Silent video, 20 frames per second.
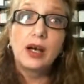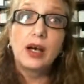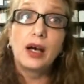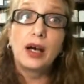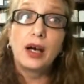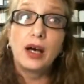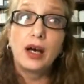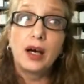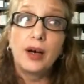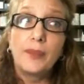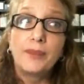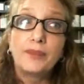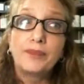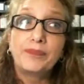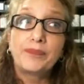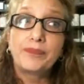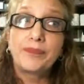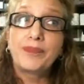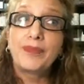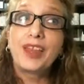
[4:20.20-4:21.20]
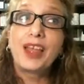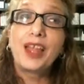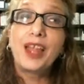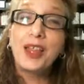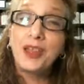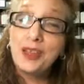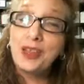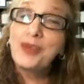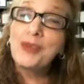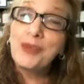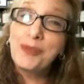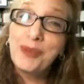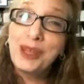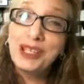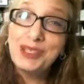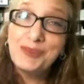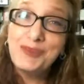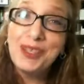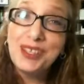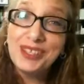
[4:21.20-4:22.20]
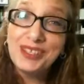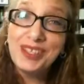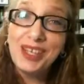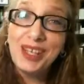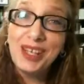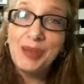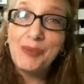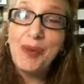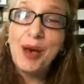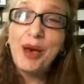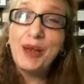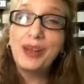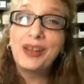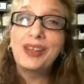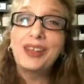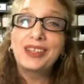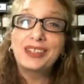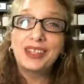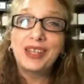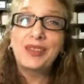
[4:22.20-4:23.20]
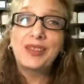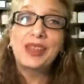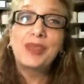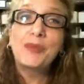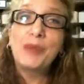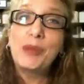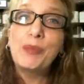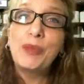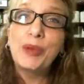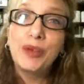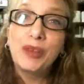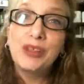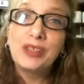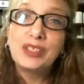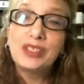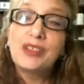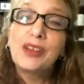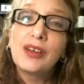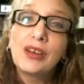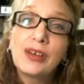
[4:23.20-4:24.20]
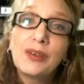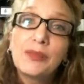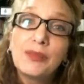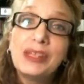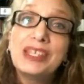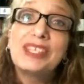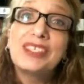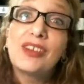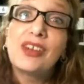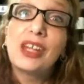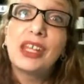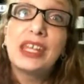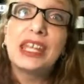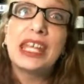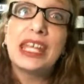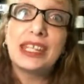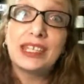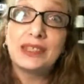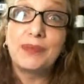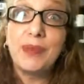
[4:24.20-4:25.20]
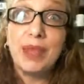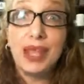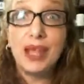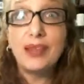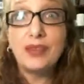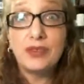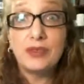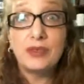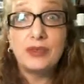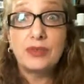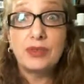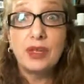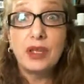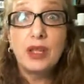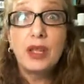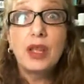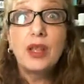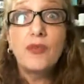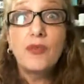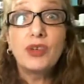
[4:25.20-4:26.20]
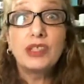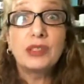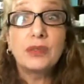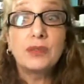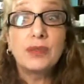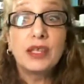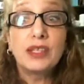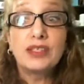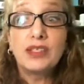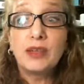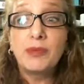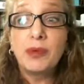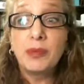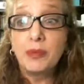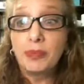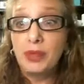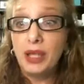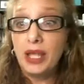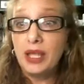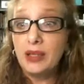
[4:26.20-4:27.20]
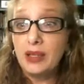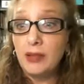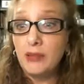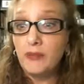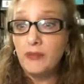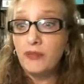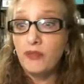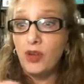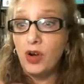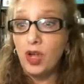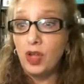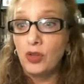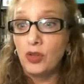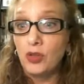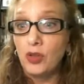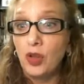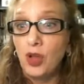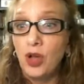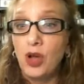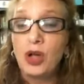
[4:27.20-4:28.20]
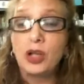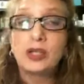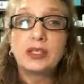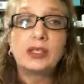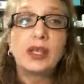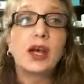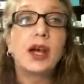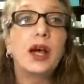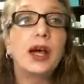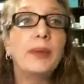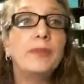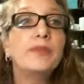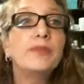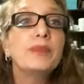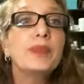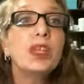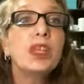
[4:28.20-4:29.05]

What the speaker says: And I think what makes me excited about it is I think people are going to starting to get some answers for some things that have been plaguing them for a long time.